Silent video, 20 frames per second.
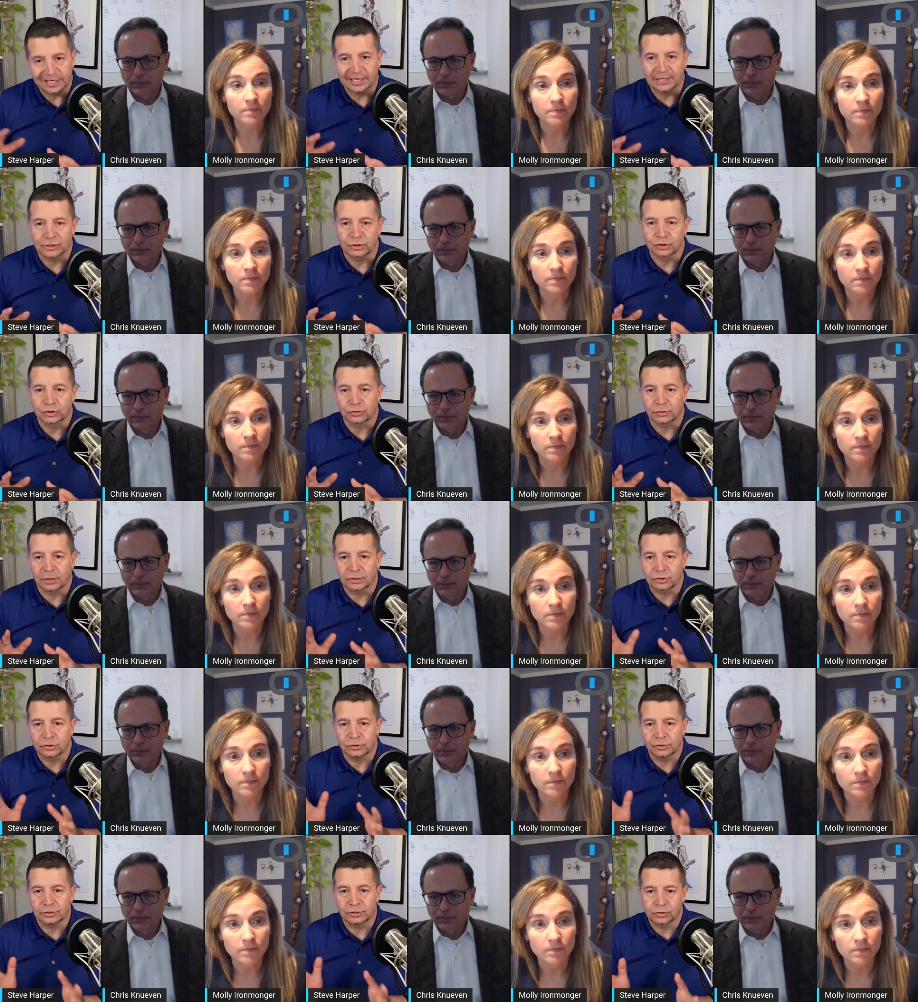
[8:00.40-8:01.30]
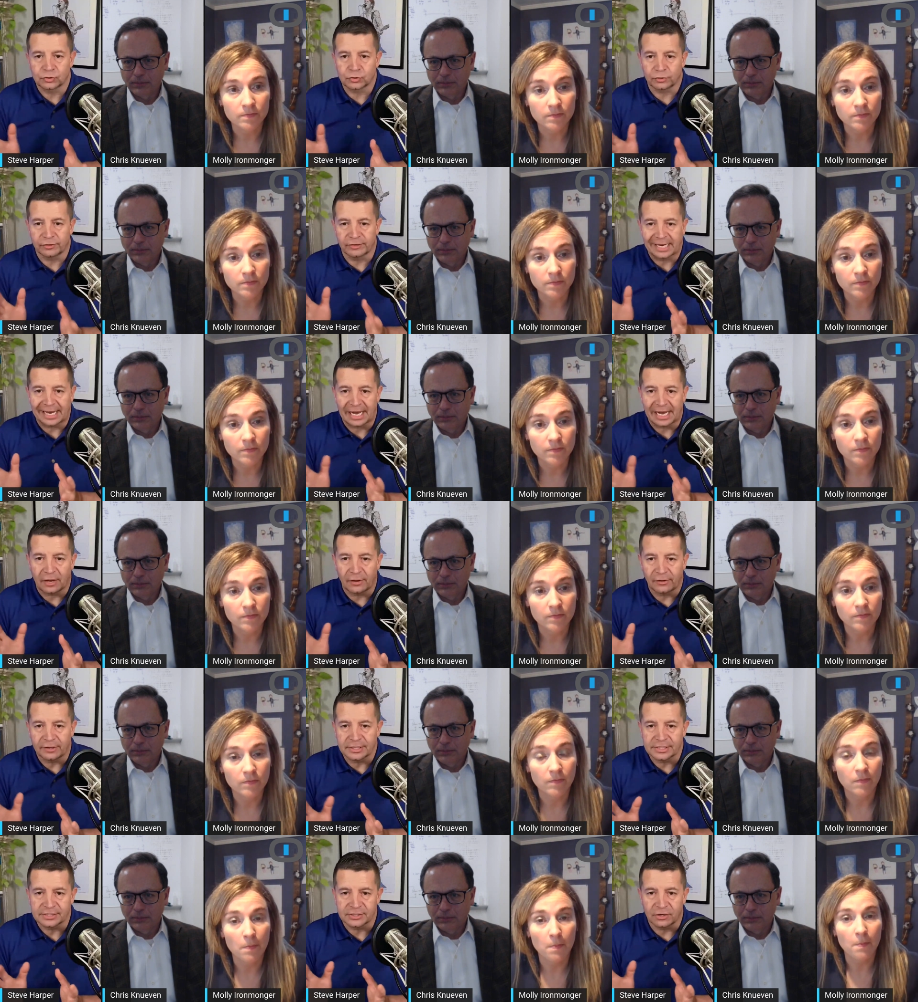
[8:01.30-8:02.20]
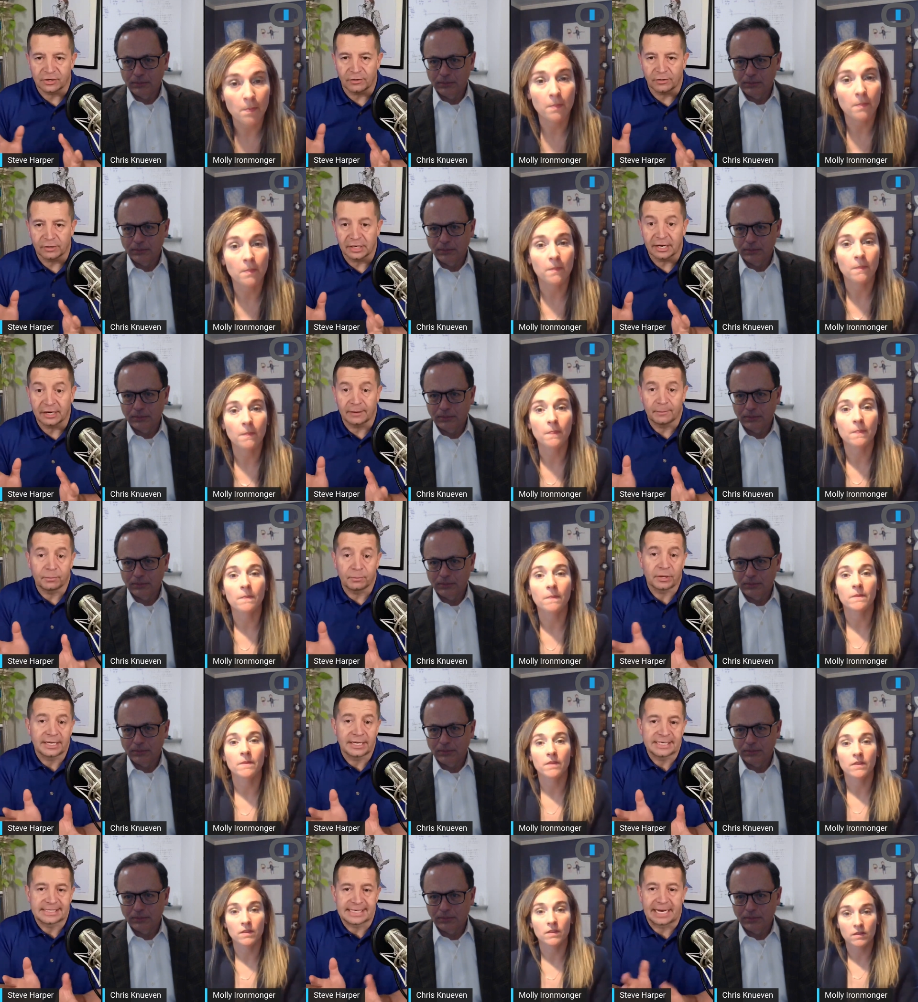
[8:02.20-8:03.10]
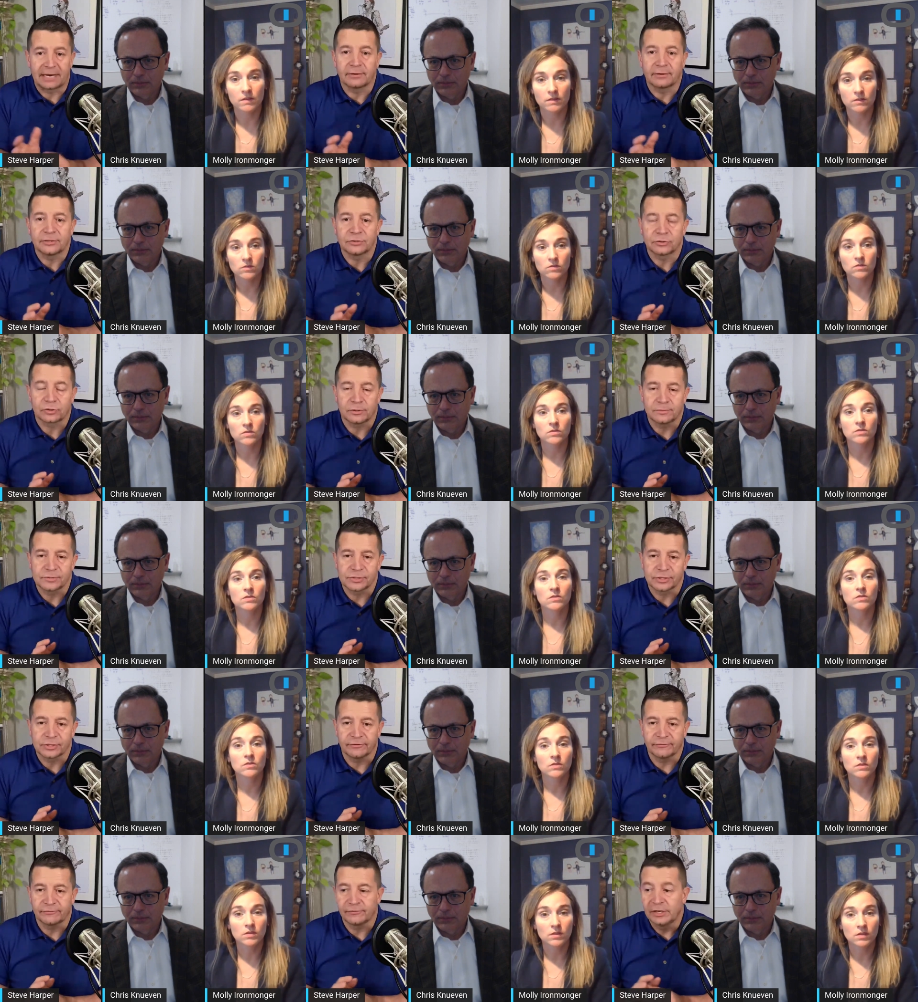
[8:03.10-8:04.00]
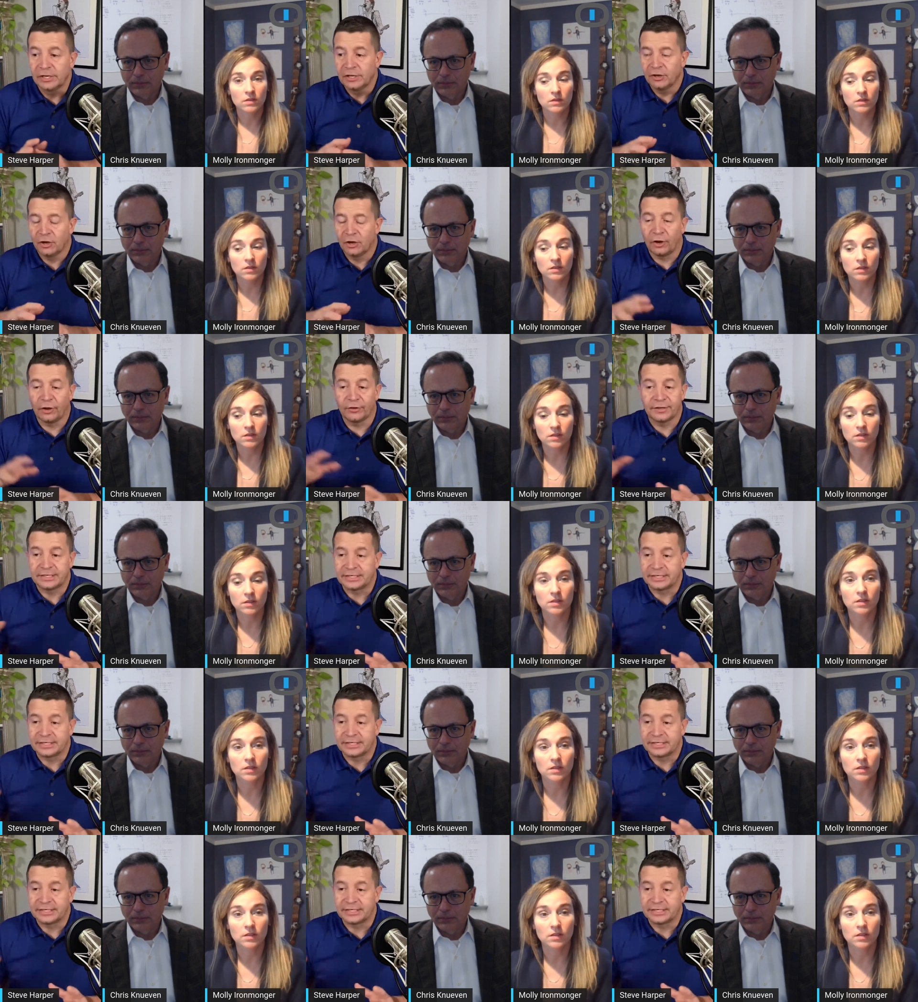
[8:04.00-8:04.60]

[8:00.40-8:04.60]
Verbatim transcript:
Speaker 1: kind of structure and sort of how this all kind of plays out in terms of all the